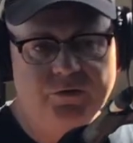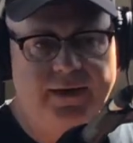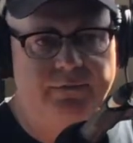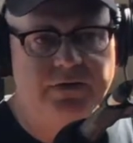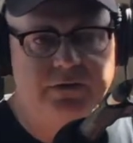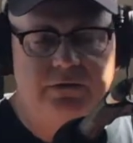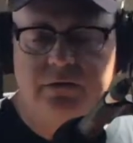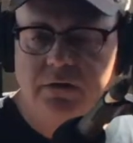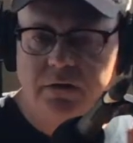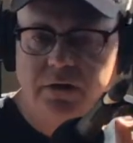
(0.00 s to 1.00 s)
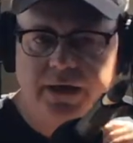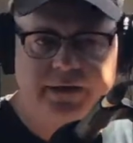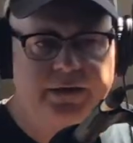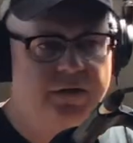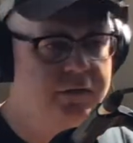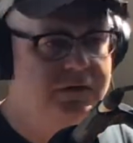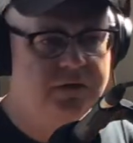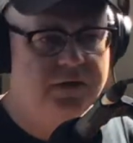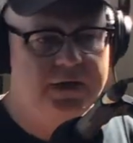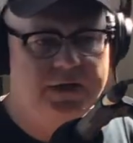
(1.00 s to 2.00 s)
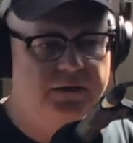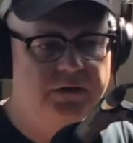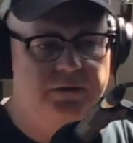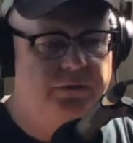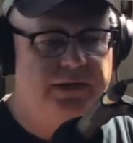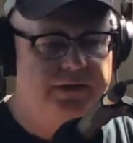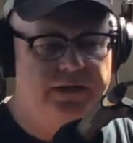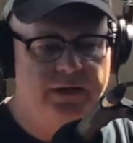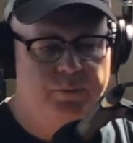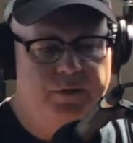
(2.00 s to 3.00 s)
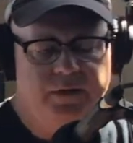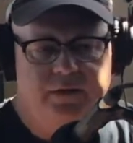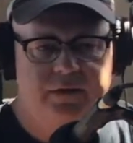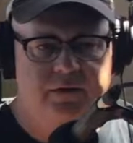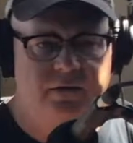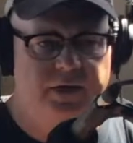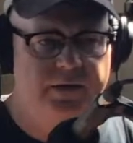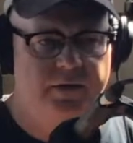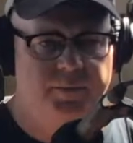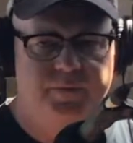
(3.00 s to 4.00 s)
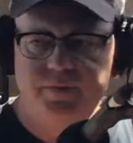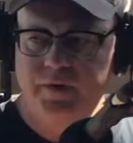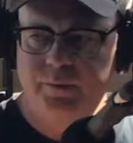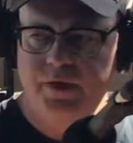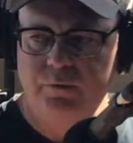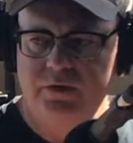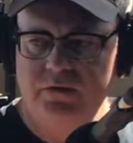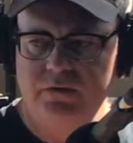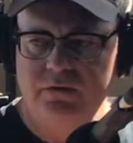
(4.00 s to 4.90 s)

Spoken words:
Travis. And there's other guys too that did it, but they're like the big ones.